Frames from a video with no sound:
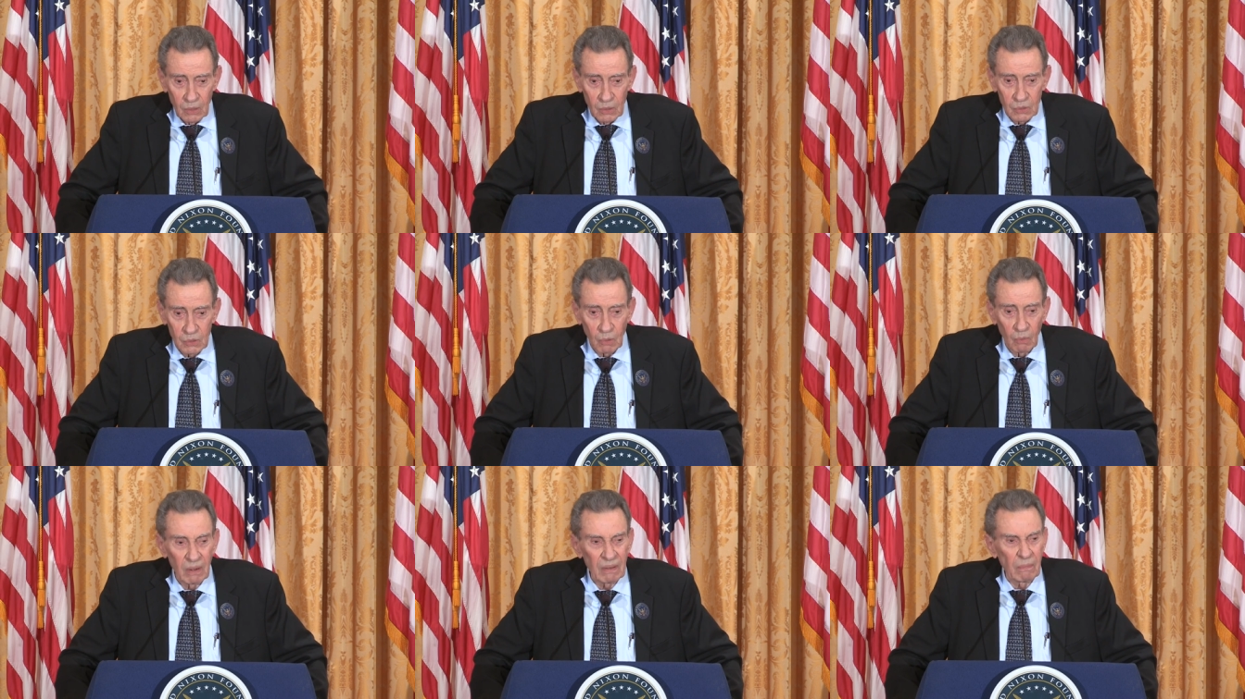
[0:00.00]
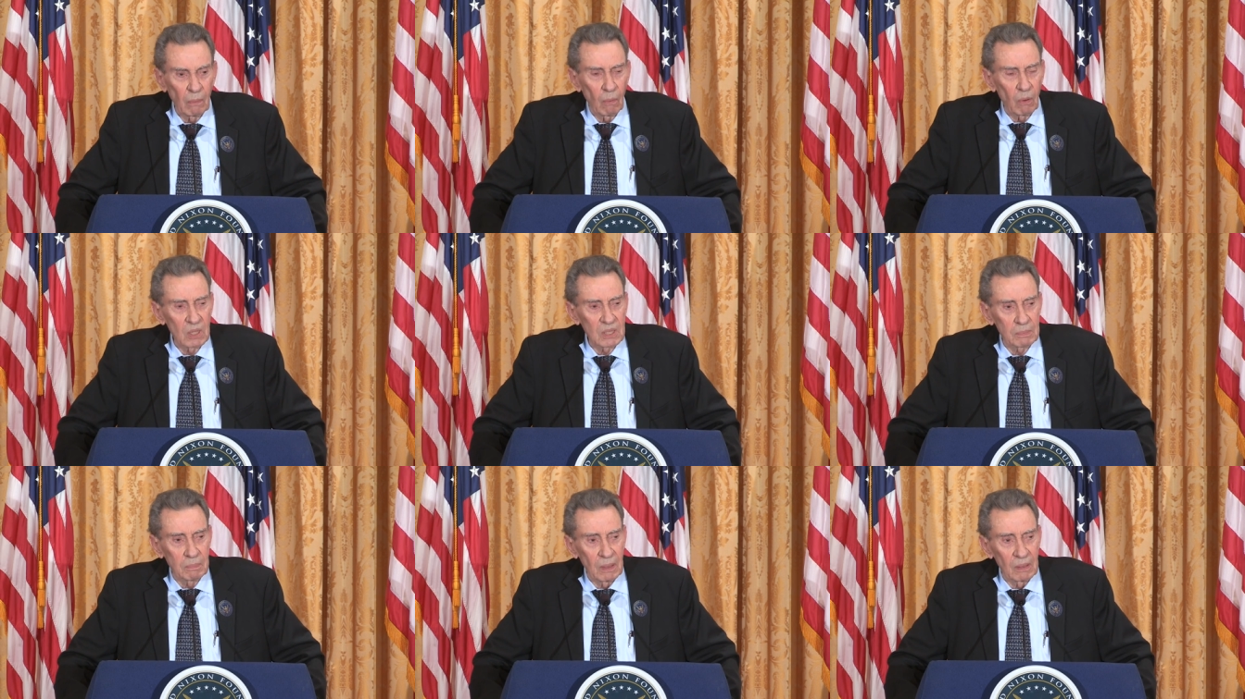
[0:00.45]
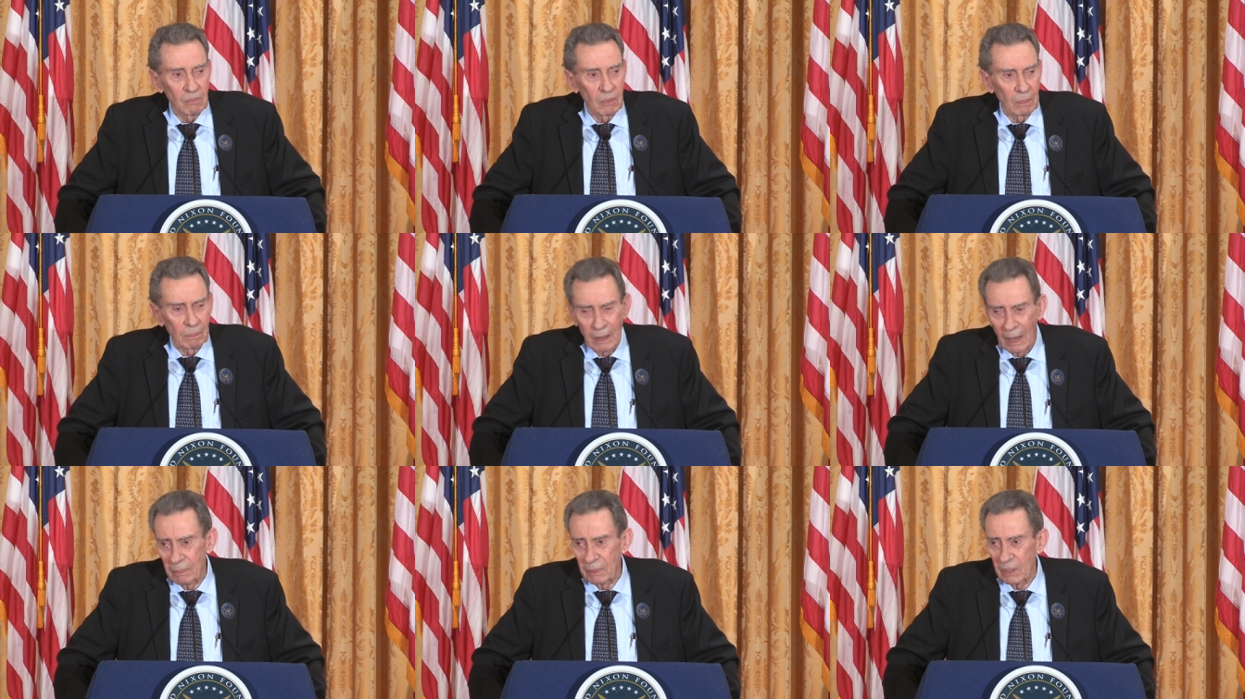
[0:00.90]
So we've always been
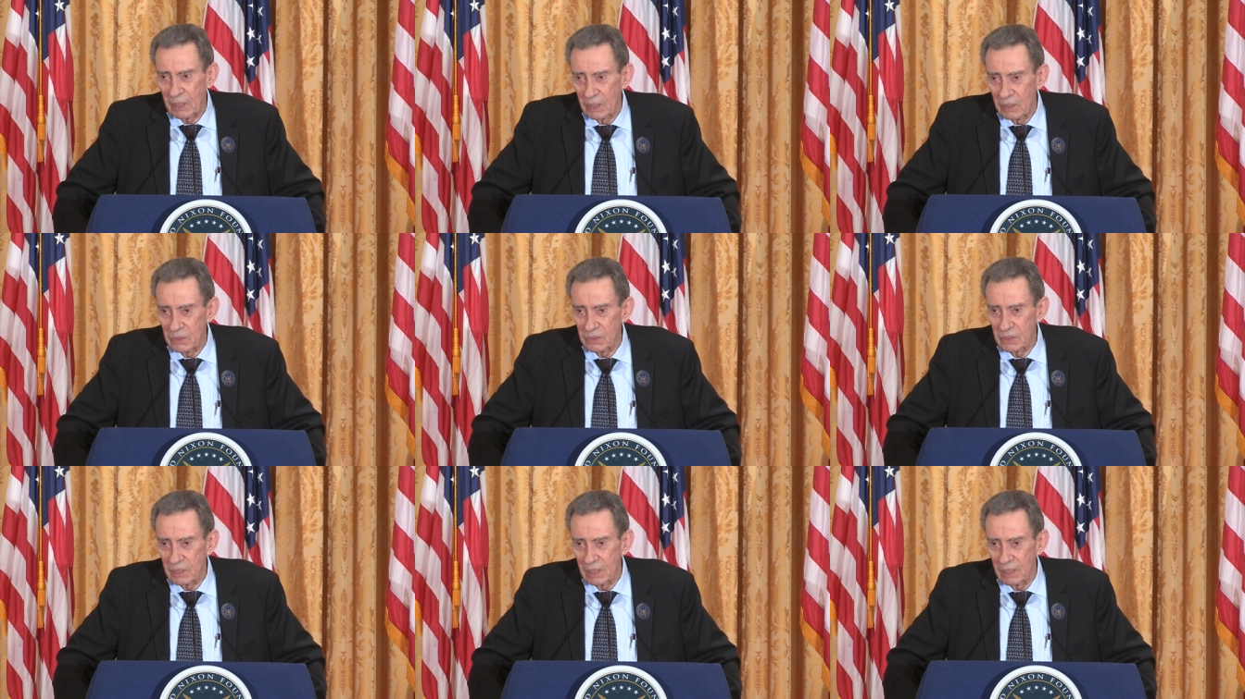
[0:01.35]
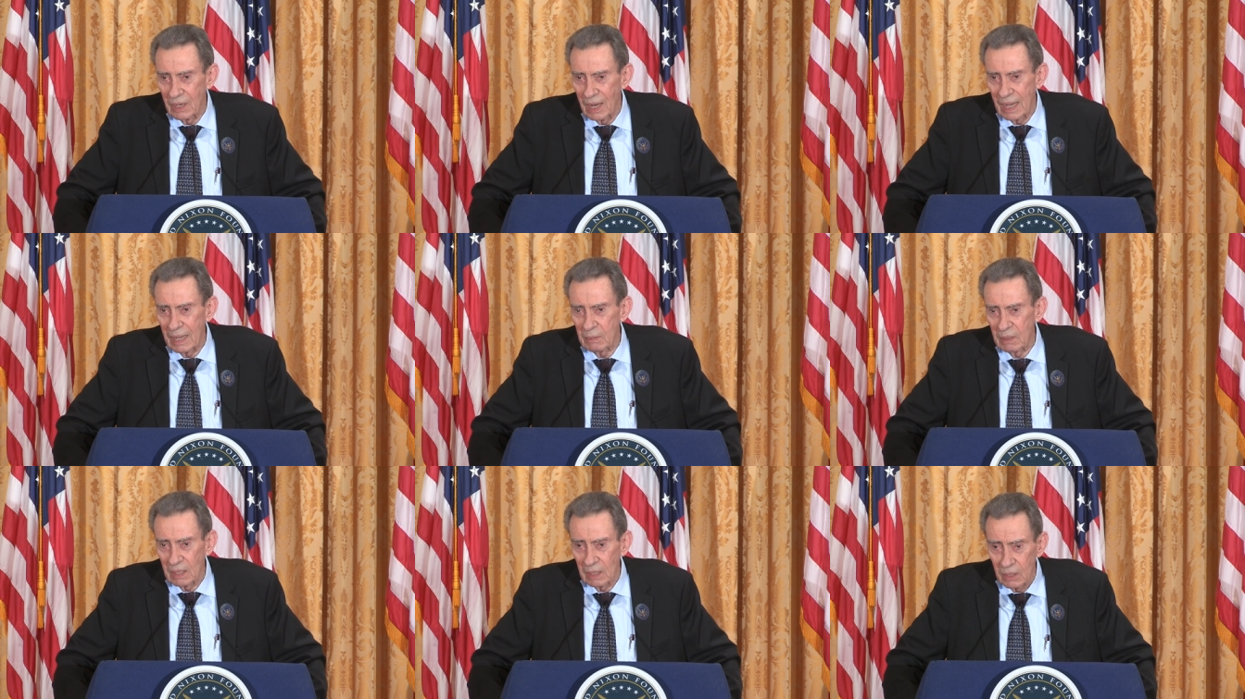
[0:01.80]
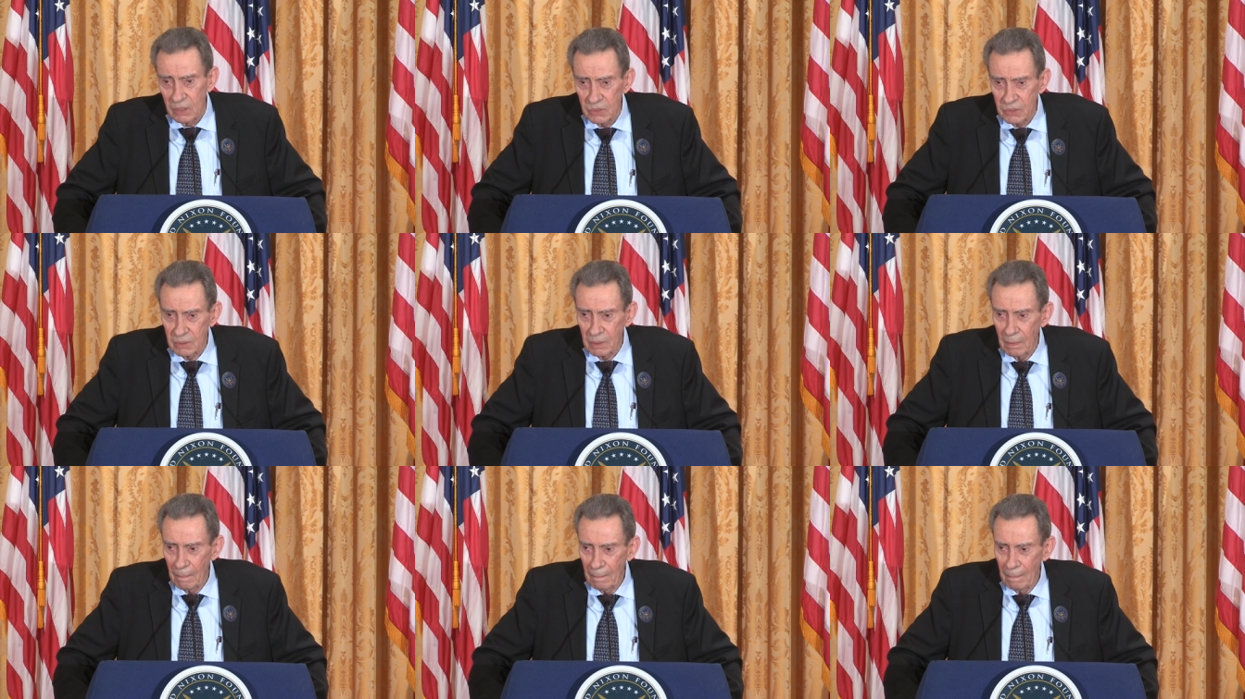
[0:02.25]
Republicans, in name at
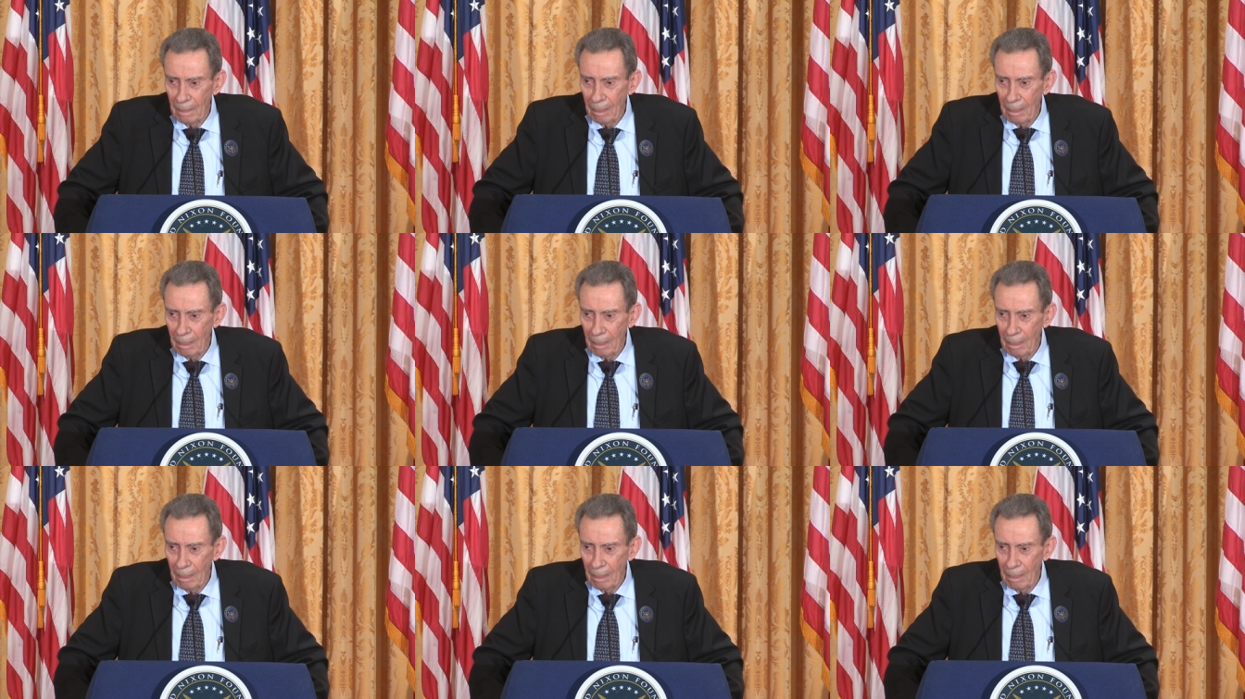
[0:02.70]
least,